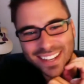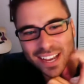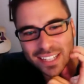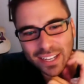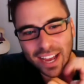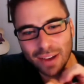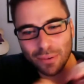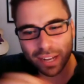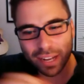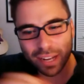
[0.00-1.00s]
I want
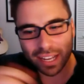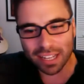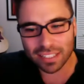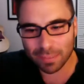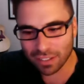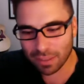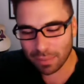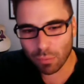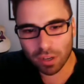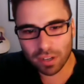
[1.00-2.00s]
to get into something else. I
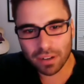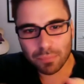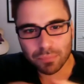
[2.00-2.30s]
mean, what?